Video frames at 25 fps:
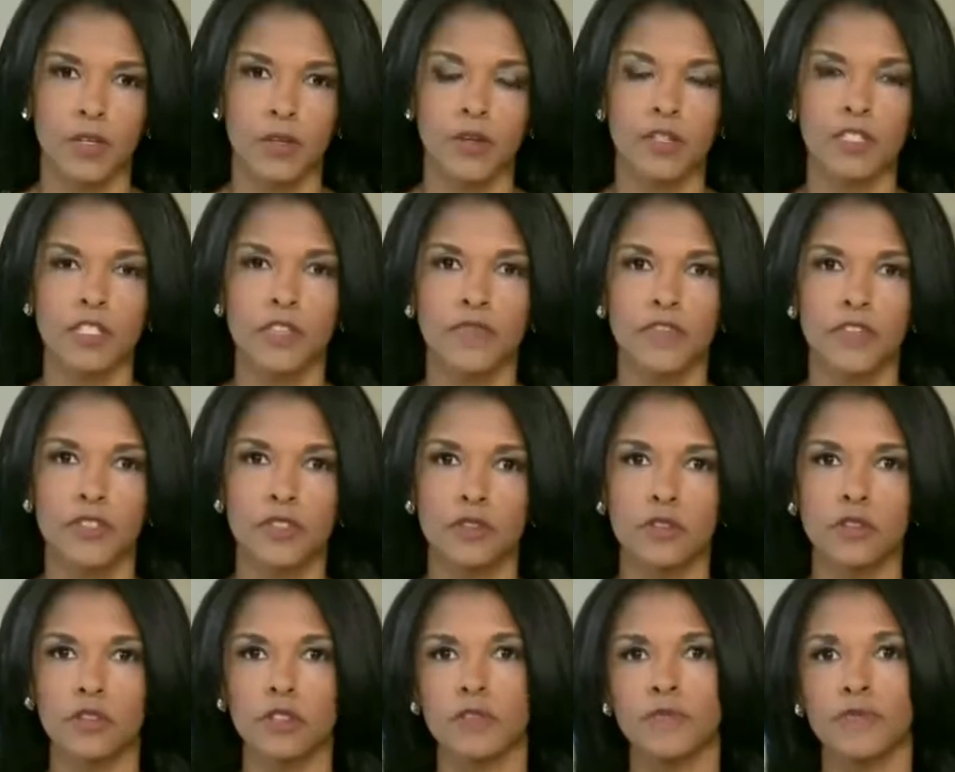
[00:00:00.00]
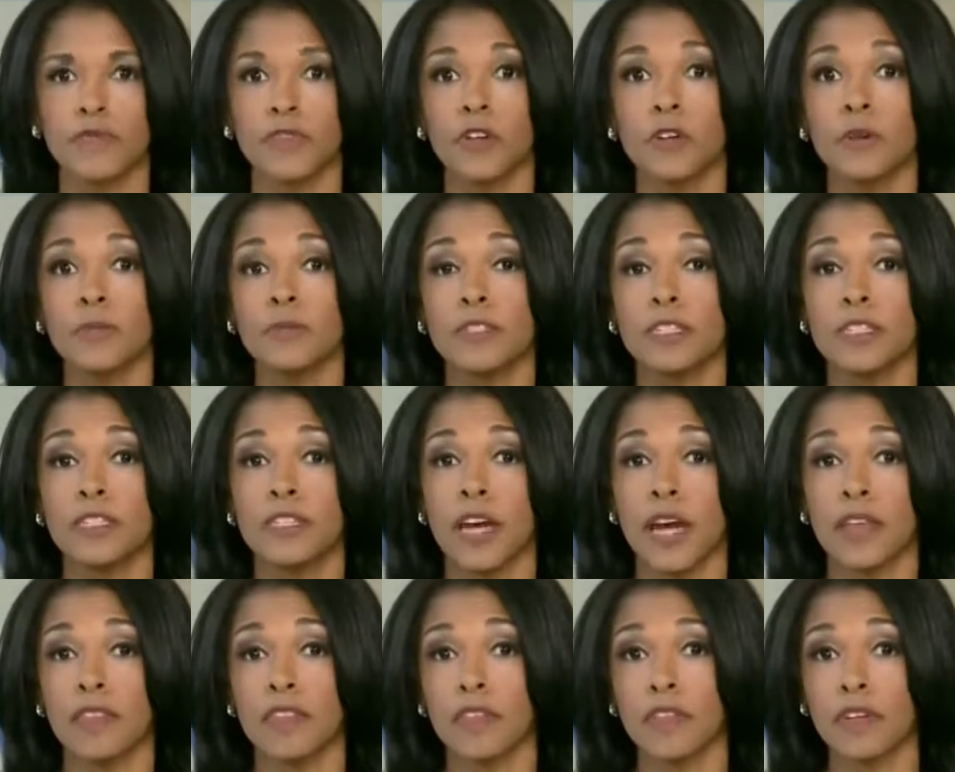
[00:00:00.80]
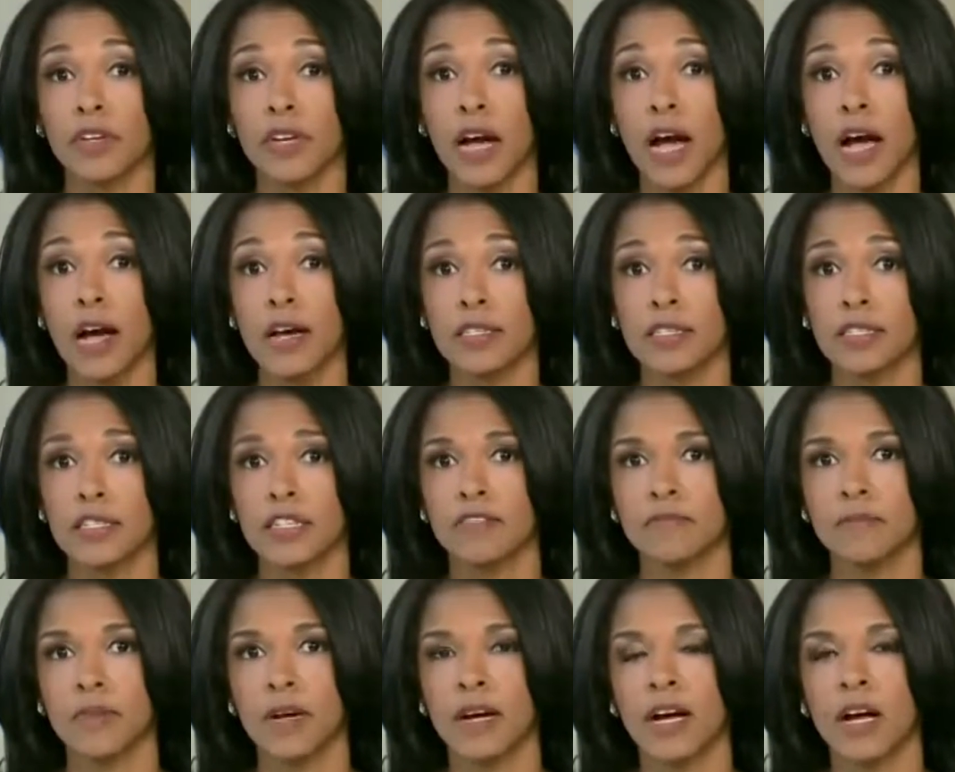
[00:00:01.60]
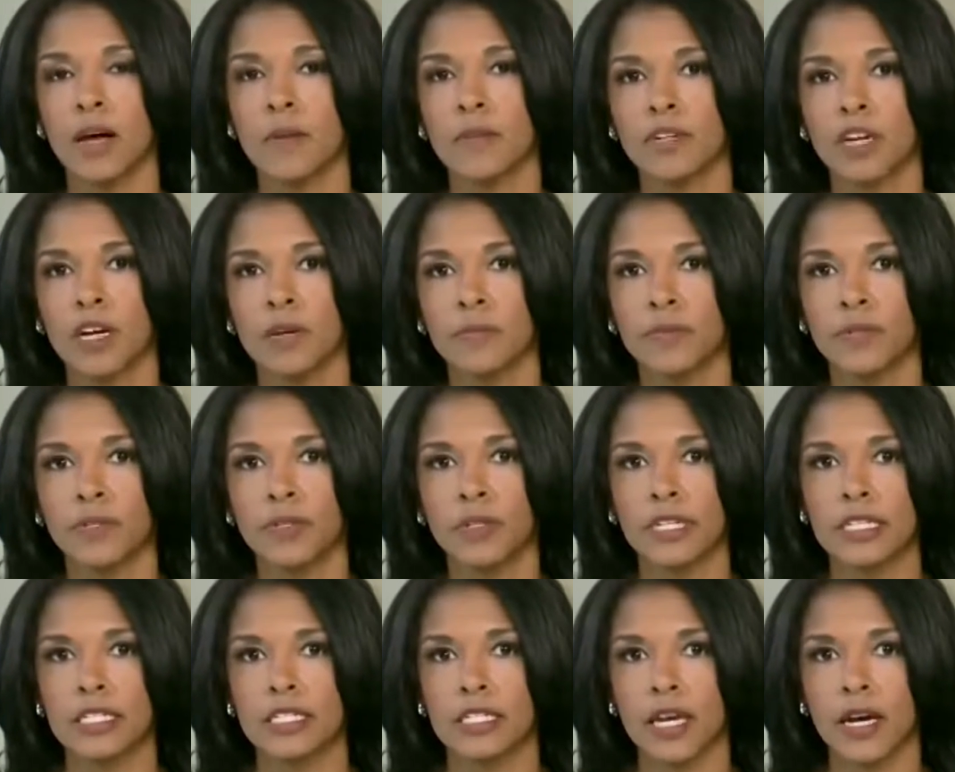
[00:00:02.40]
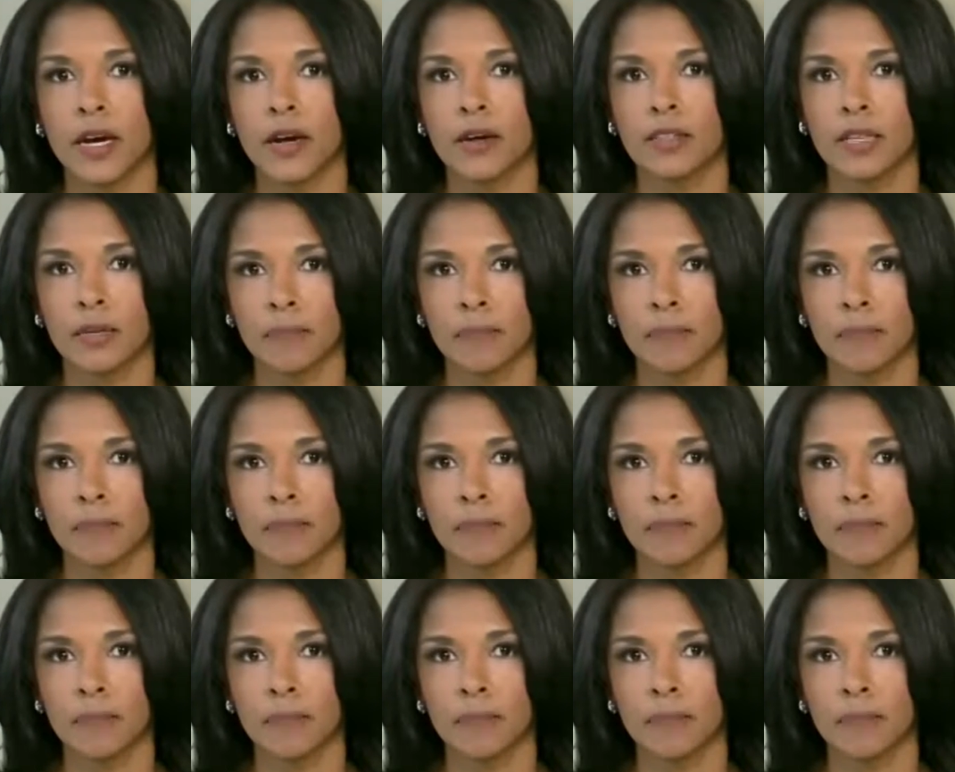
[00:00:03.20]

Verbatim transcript: U.S. officials confirmed today that the cousin of Mohammed Abu Khdeir,